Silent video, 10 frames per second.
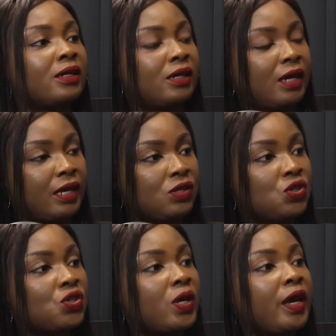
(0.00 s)
and
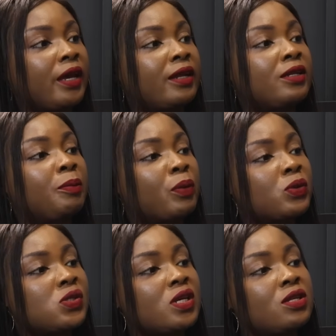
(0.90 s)
share the
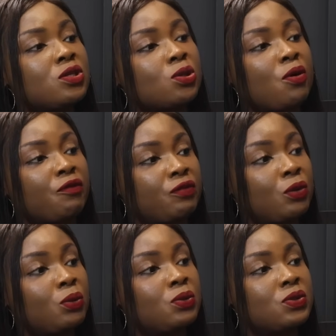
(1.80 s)
proceeds of
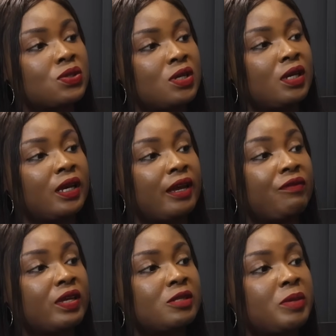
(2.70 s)
those
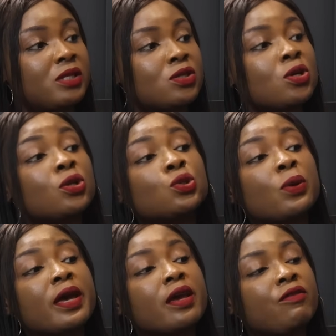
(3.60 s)
investments to
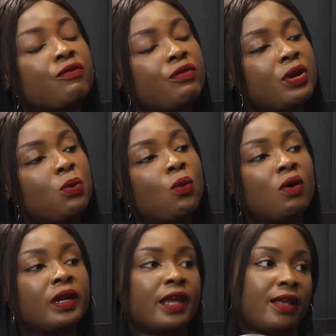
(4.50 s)
everyone
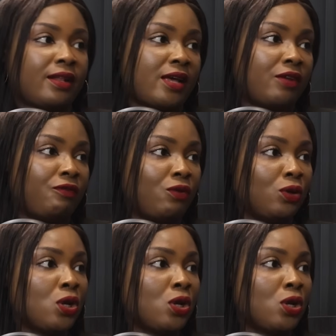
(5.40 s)
in that fund.